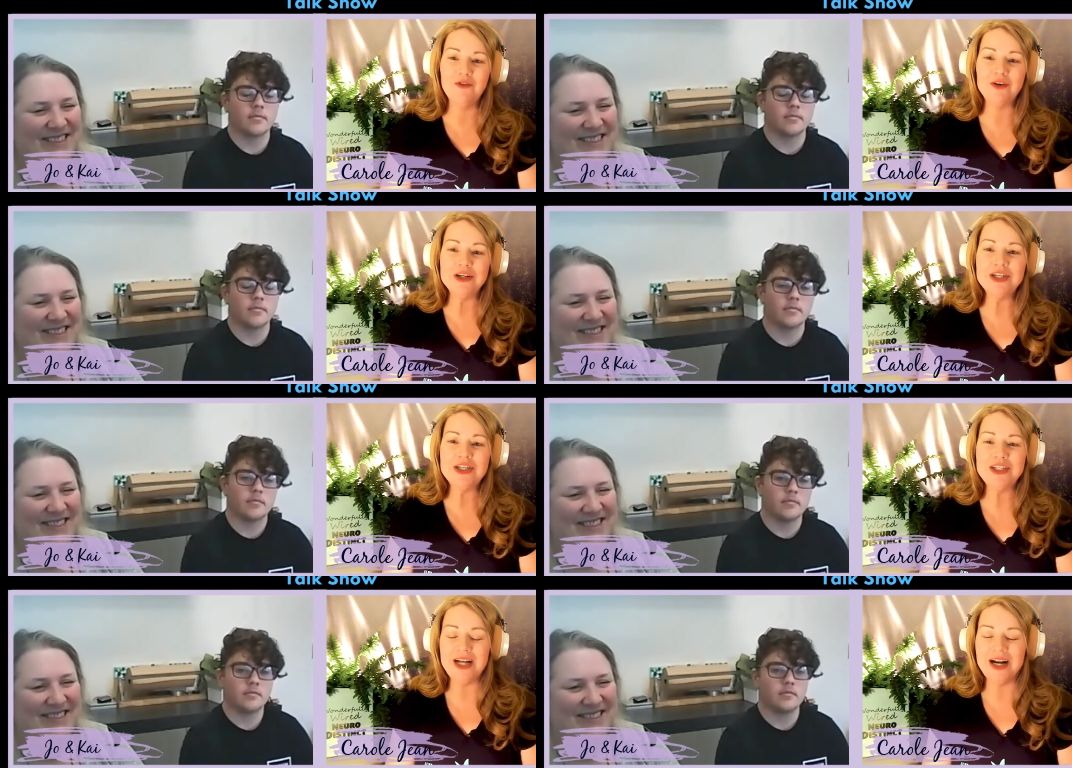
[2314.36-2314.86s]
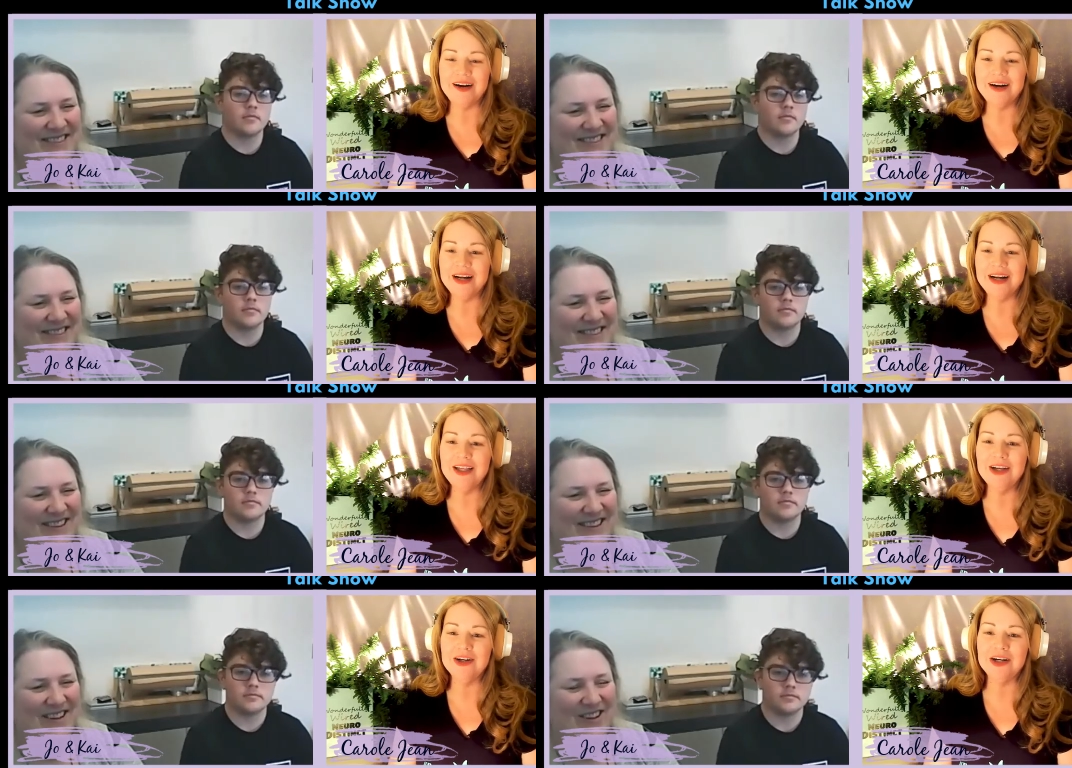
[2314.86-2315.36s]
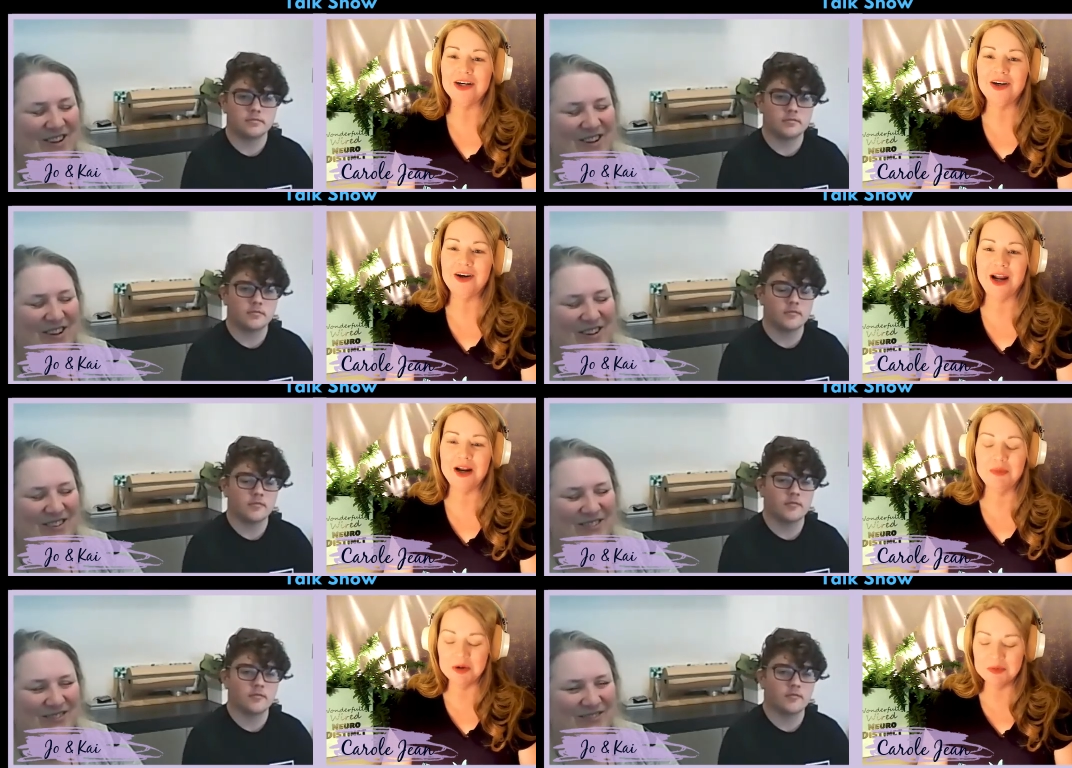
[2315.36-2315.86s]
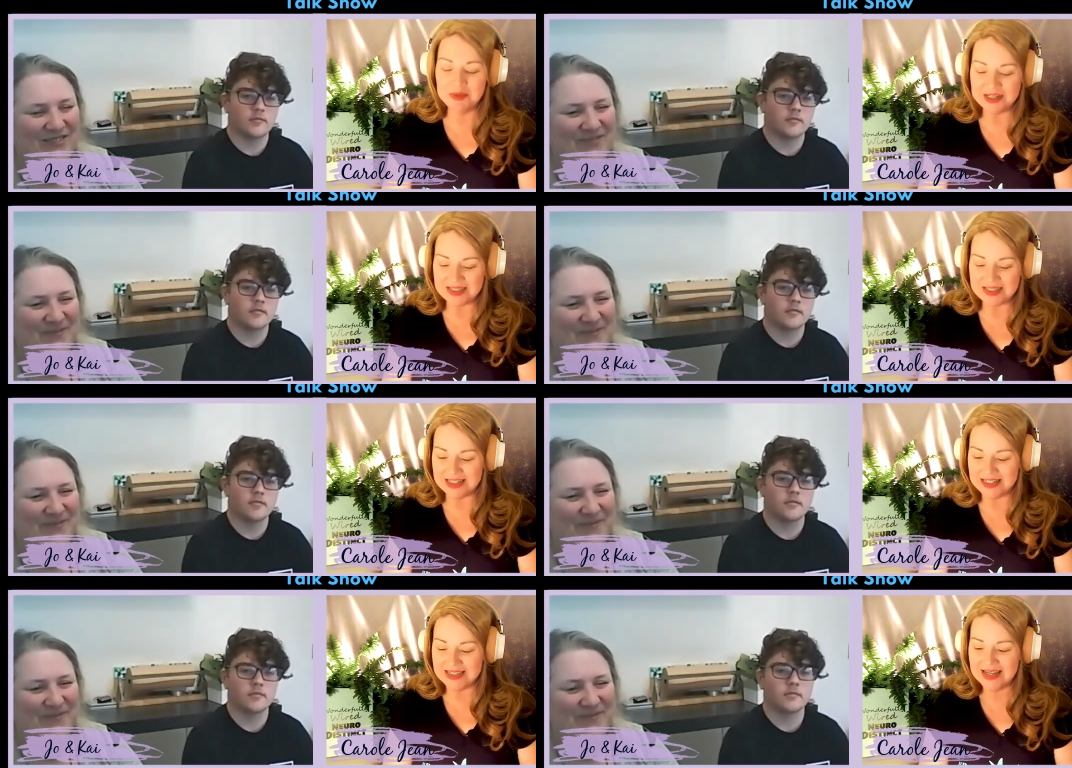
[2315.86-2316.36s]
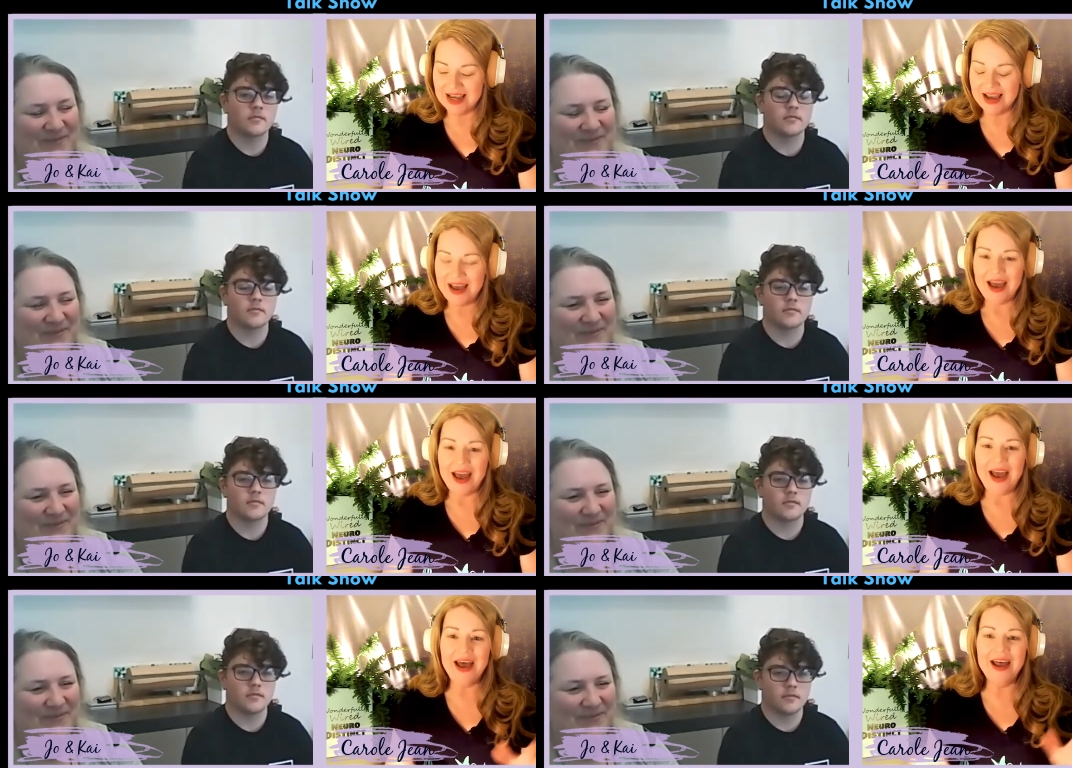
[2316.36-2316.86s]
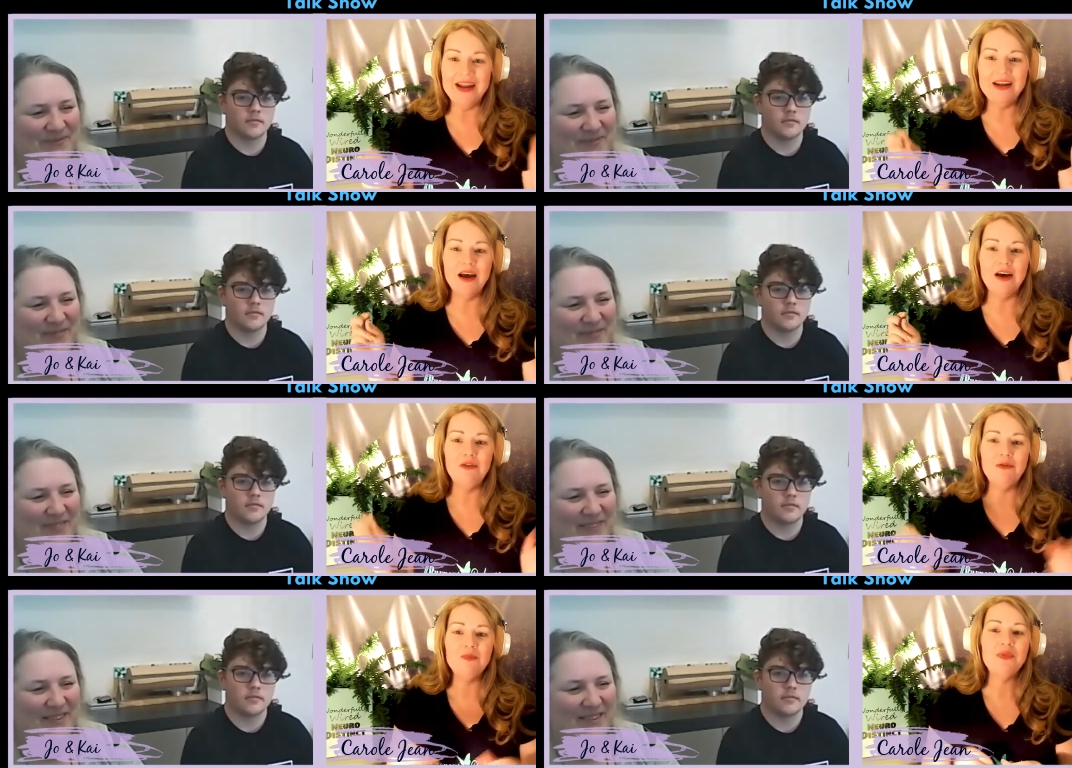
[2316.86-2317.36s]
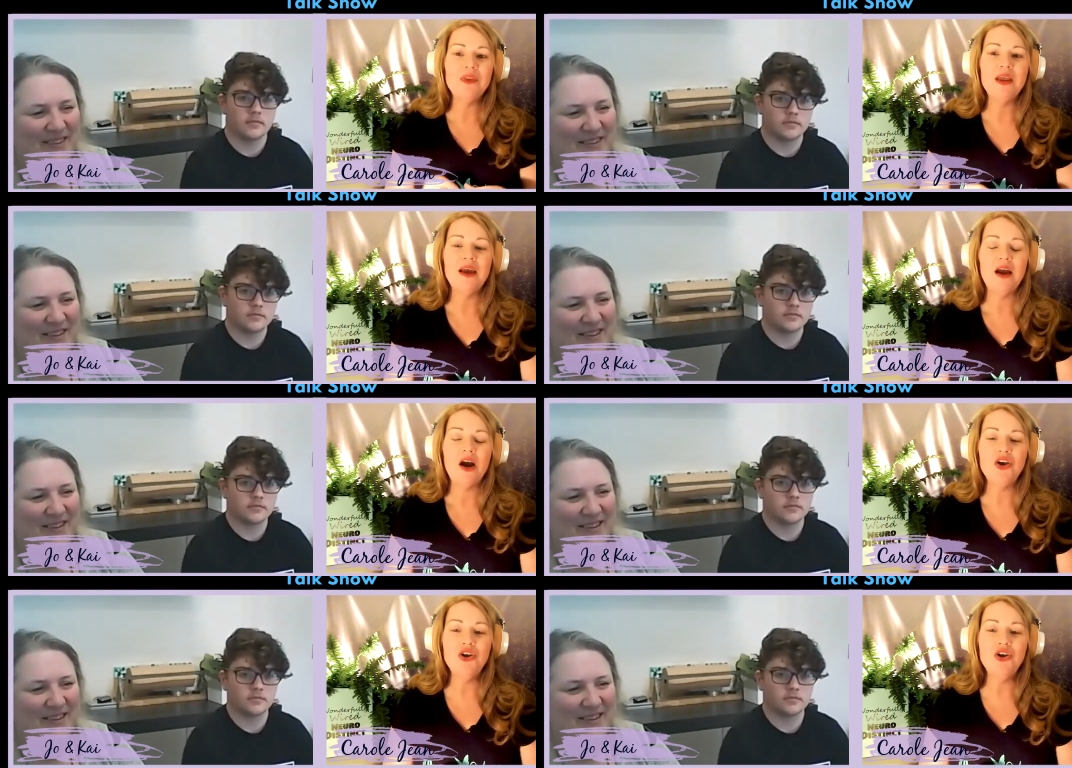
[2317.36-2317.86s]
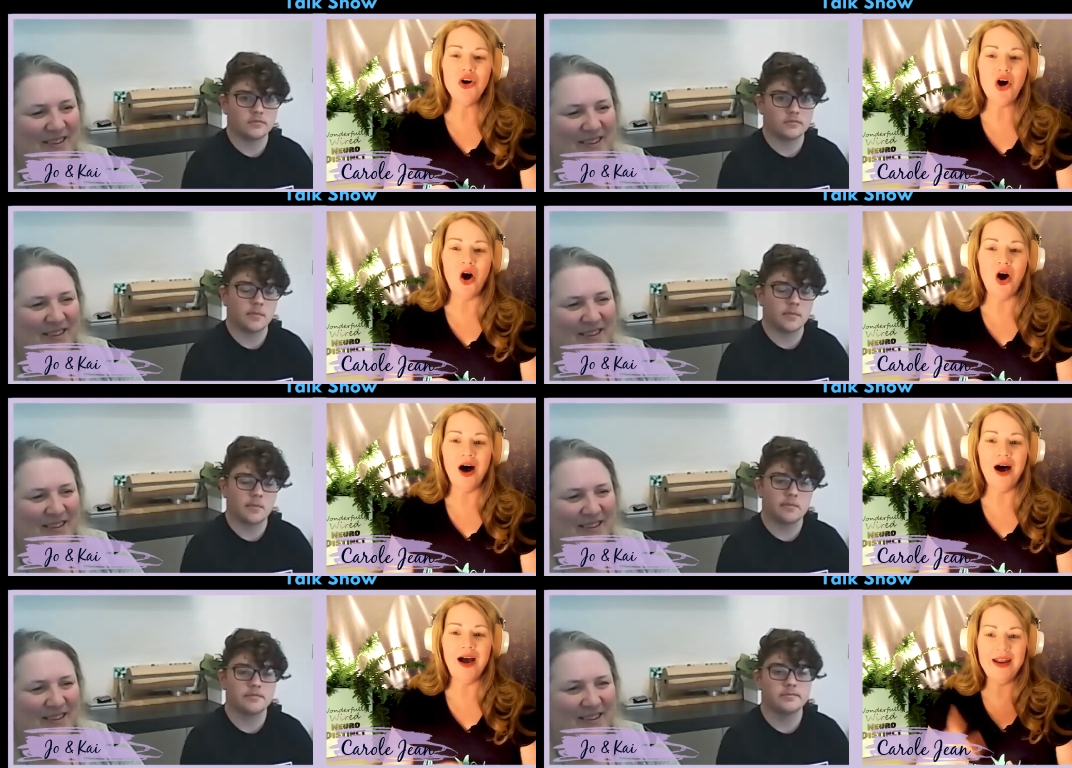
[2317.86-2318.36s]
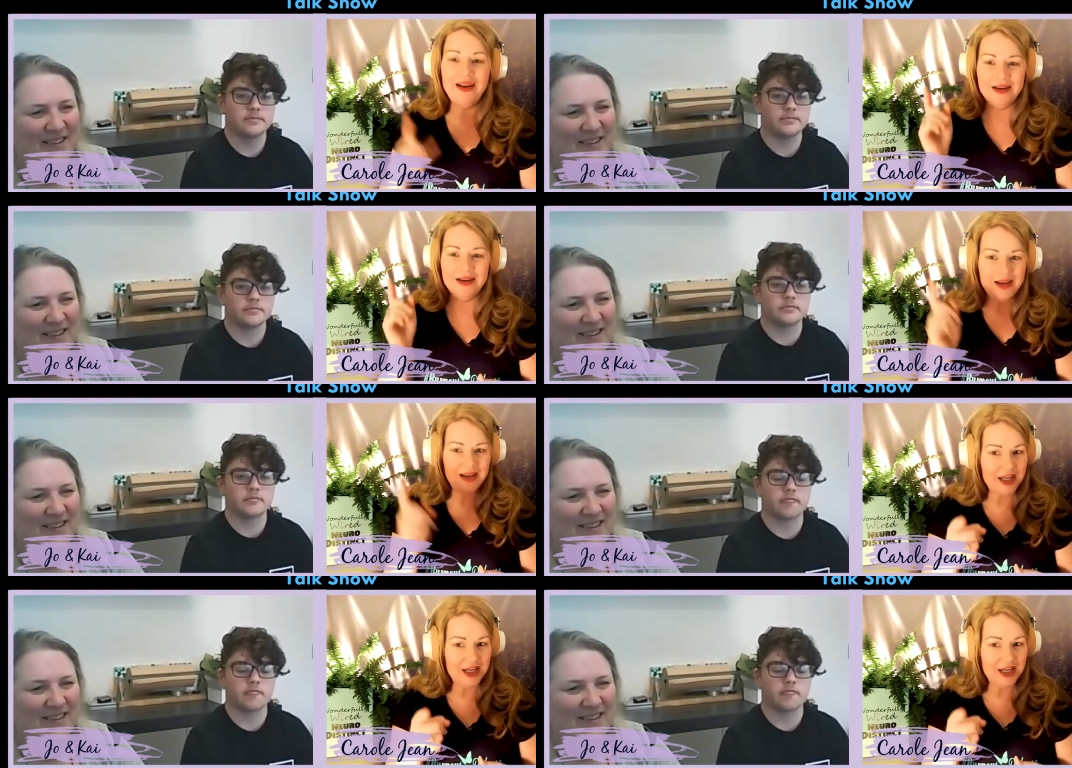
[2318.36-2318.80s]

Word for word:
Speaker 1: you for sharing your incredible business. And you're on